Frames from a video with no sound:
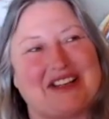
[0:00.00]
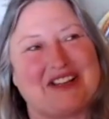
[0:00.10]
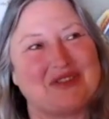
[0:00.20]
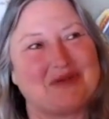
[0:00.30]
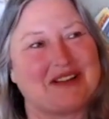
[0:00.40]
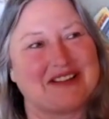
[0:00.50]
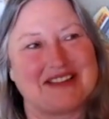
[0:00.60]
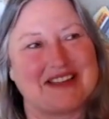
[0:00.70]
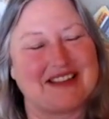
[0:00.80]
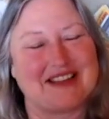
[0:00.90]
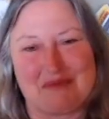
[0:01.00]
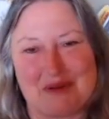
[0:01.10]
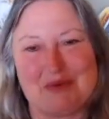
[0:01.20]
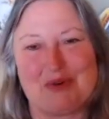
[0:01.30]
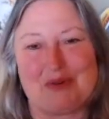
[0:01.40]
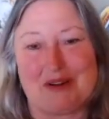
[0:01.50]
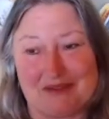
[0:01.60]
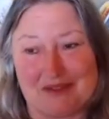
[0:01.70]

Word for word: I just want to say that people who have